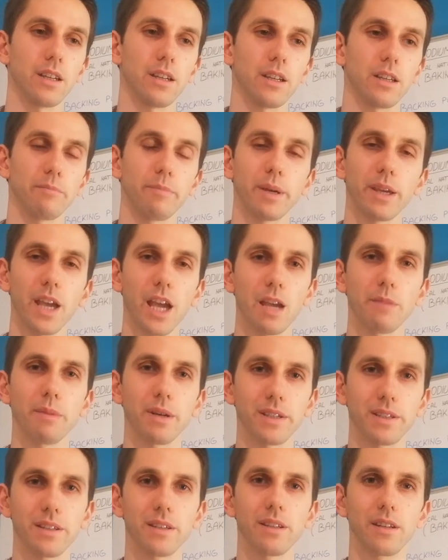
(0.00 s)
it became
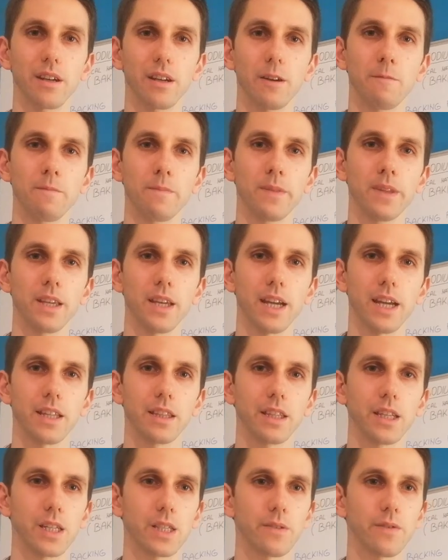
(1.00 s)
acidic
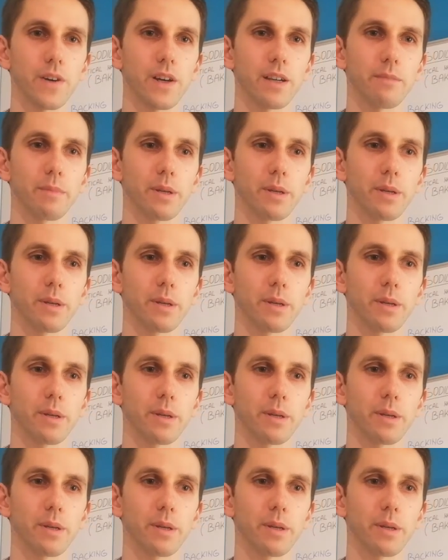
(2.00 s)
and that's why